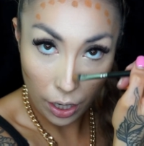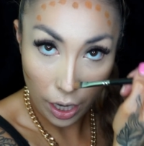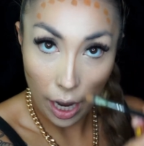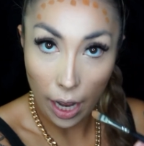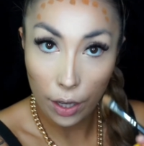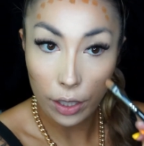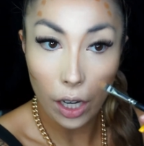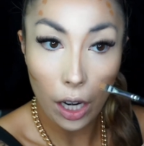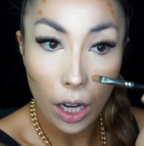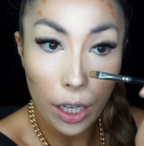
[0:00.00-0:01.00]
And
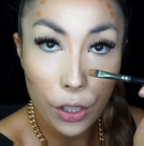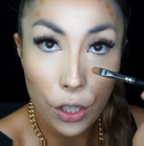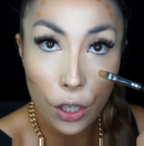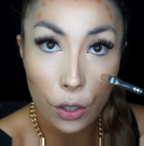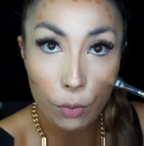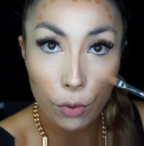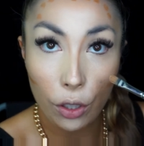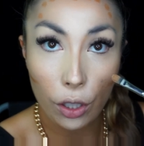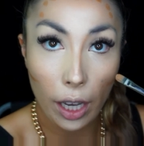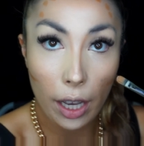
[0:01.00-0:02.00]
I like to, I'm just
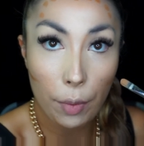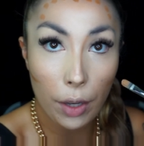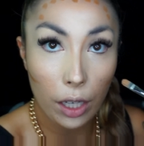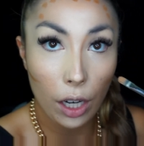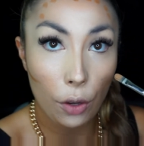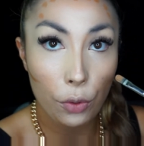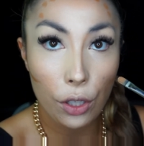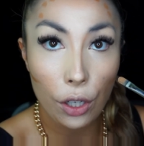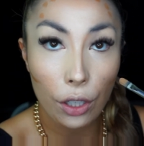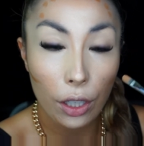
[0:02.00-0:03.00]
gonna get a bit
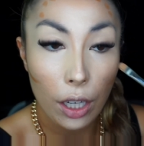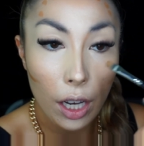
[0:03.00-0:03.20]
closer,